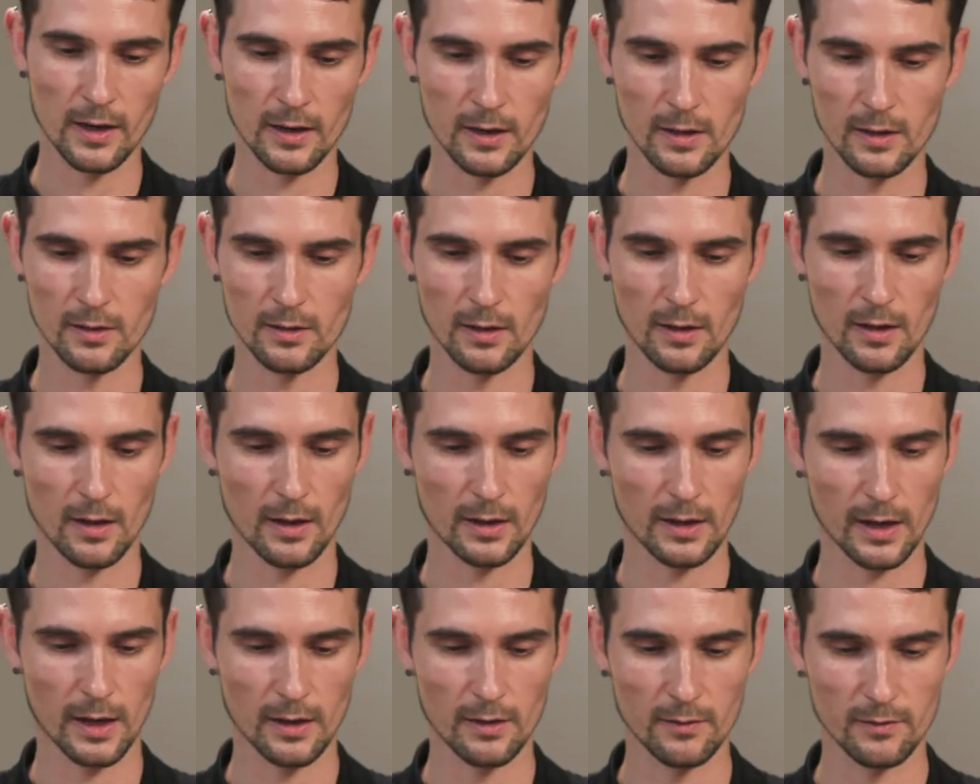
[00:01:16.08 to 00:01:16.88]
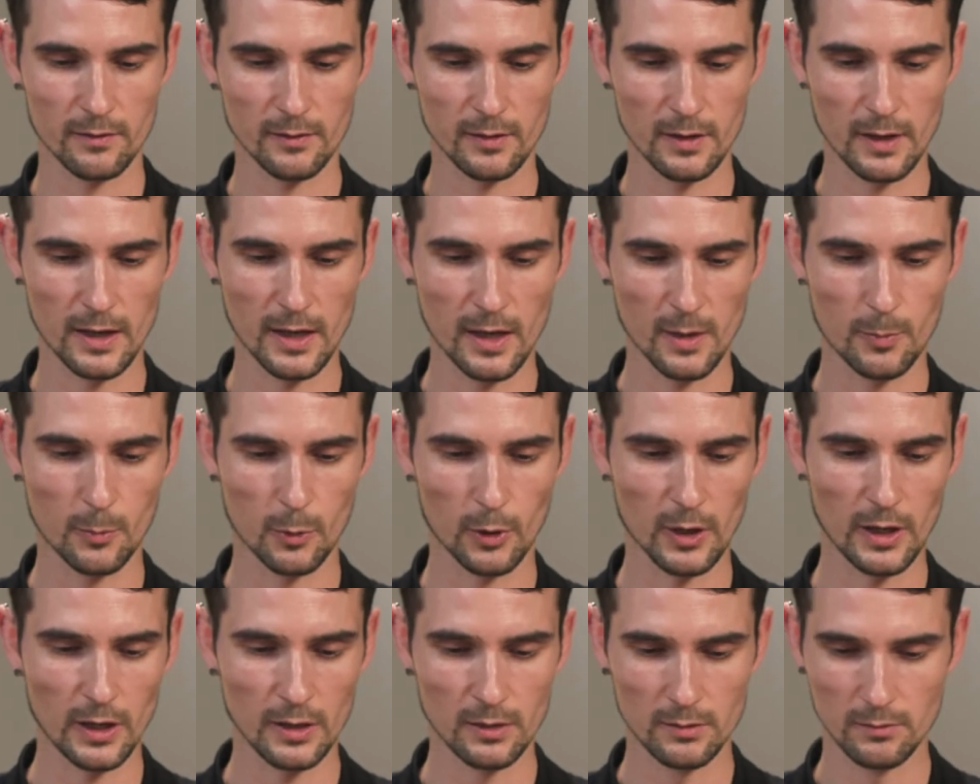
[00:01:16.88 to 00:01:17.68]
a kind of
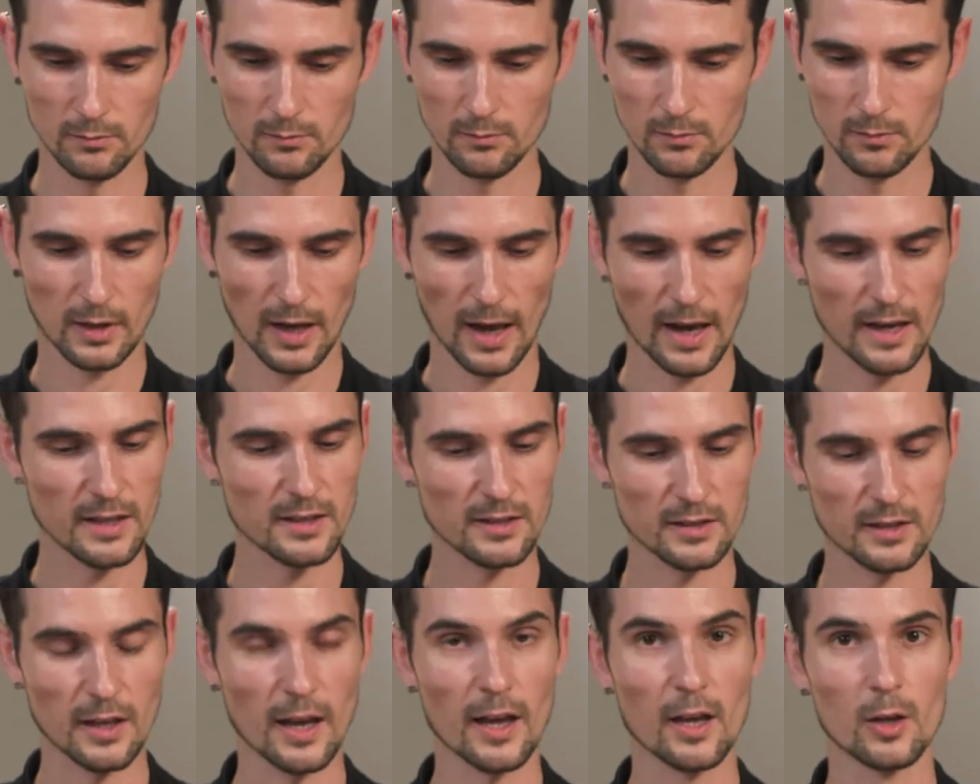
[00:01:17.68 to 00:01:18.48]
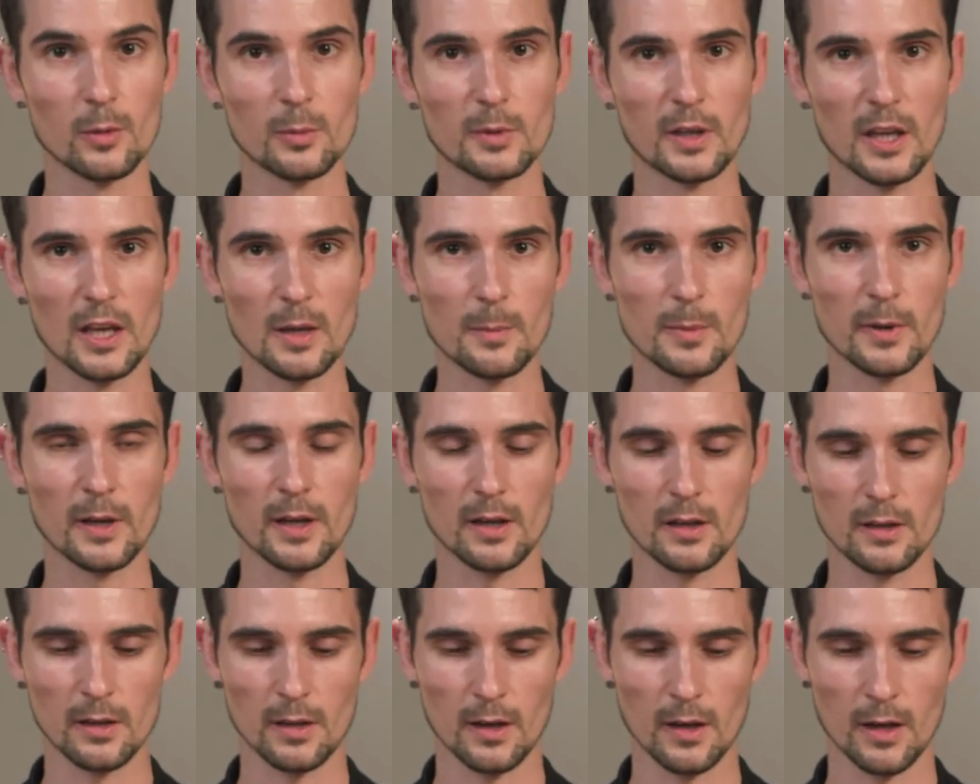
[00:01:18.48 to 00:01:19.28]
neoprene case to help keep
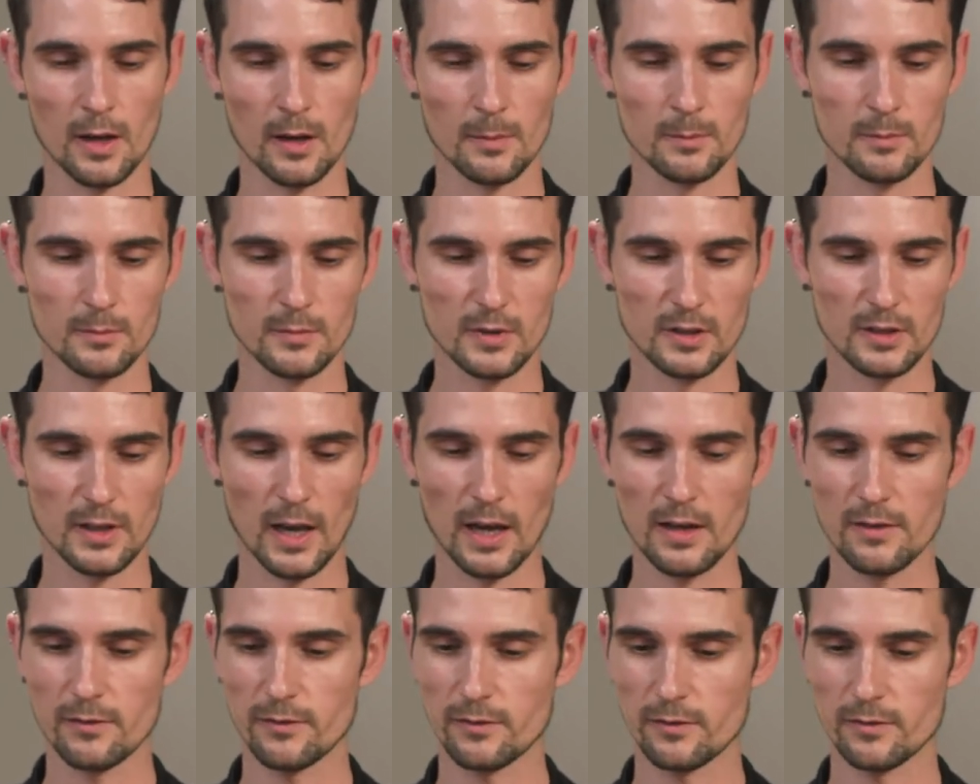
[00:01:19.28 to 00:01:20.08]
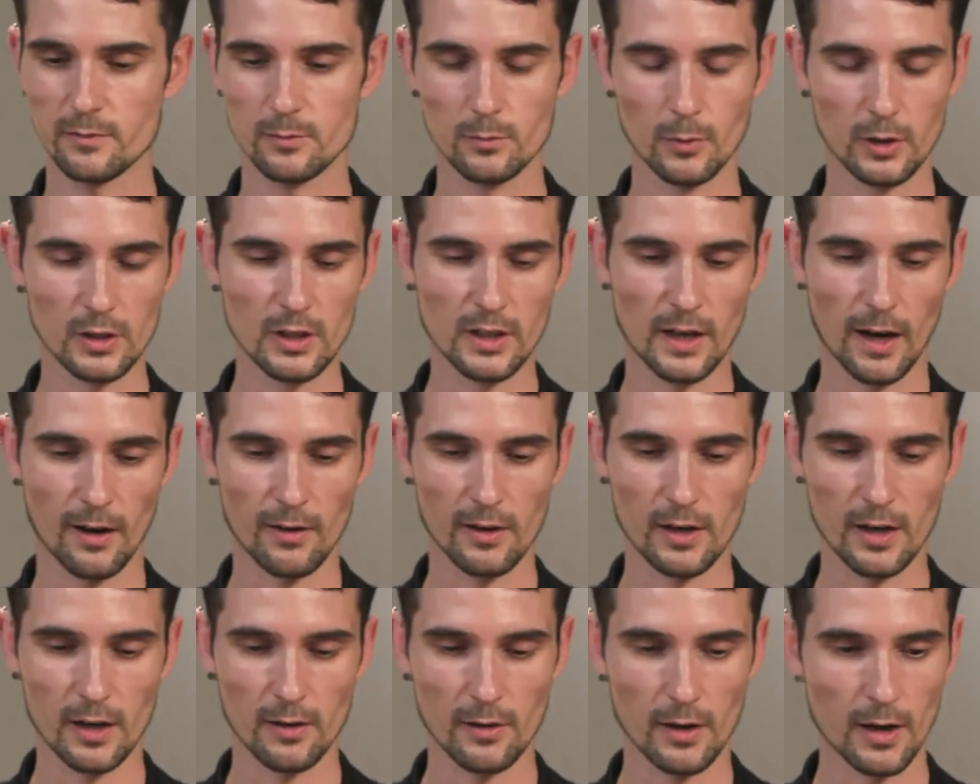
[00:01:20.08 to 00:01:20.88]
it safe when you're
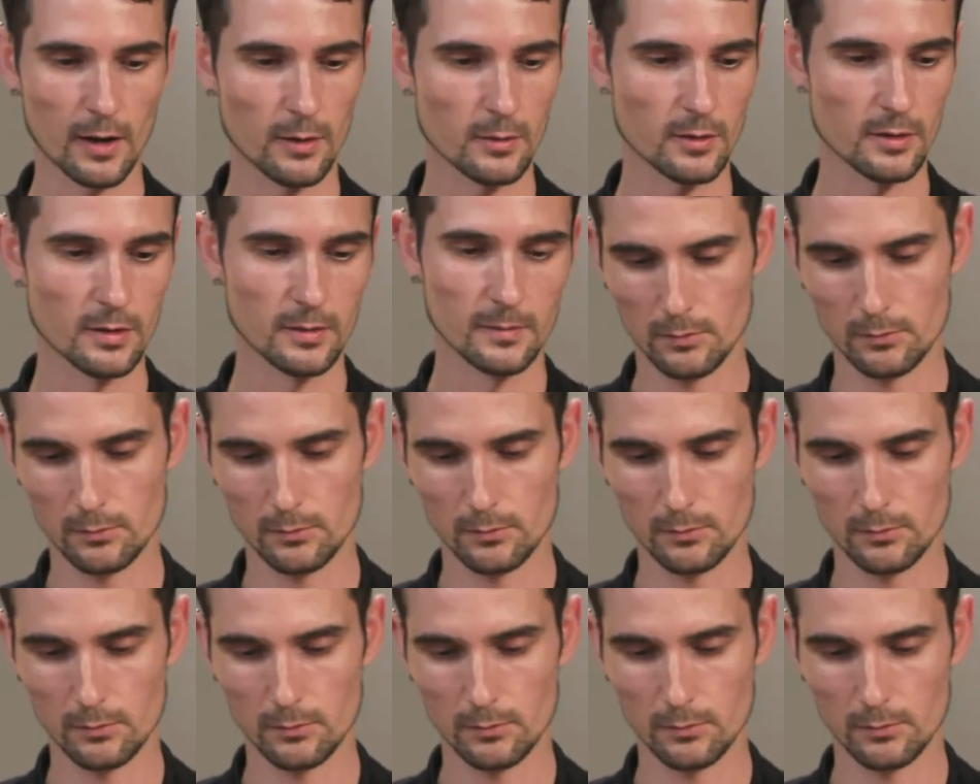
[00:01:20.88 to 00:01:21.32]
carrying it around.